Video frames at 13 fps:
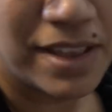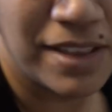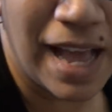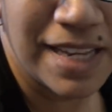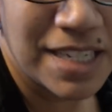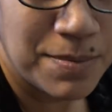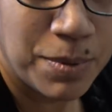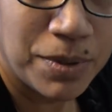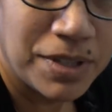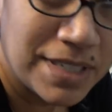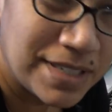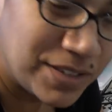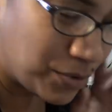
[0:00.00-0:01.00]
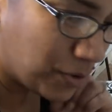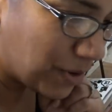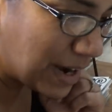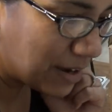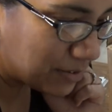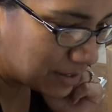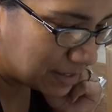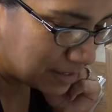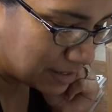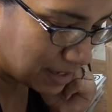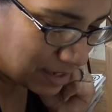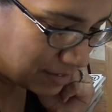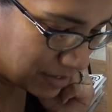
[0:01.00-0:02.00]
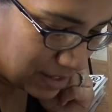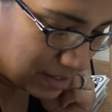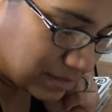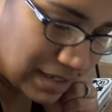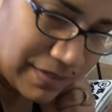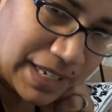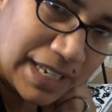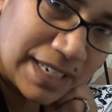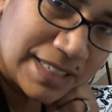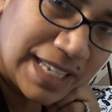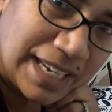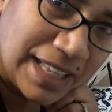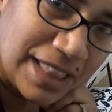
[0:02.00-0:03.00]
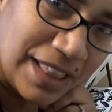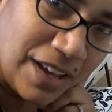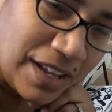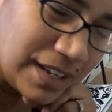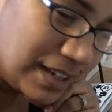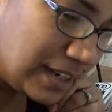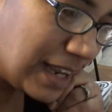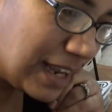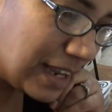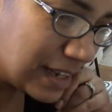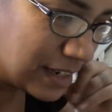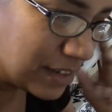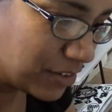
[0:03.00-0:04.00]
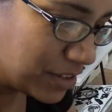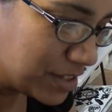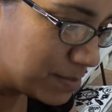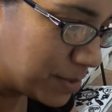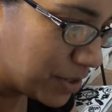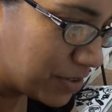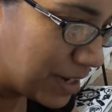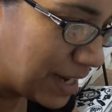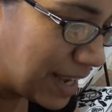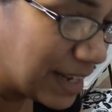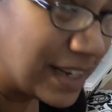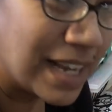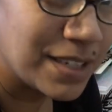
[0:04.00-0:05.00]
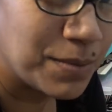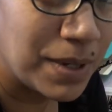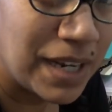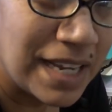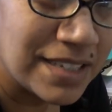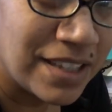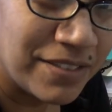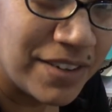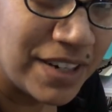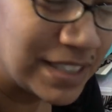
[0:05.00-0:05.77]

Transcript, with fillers: I just pulled this drawer out, not even giving it a second thought, and or this milk crate. And guess what, guys? On the very